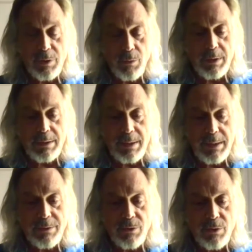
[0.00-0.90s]
So it
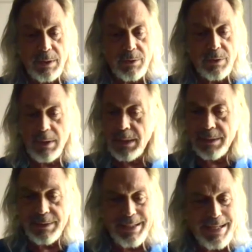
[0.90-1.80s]
just,
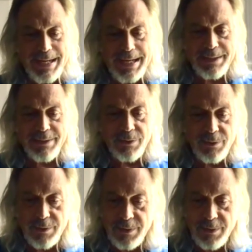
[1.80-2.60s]
yeah, it's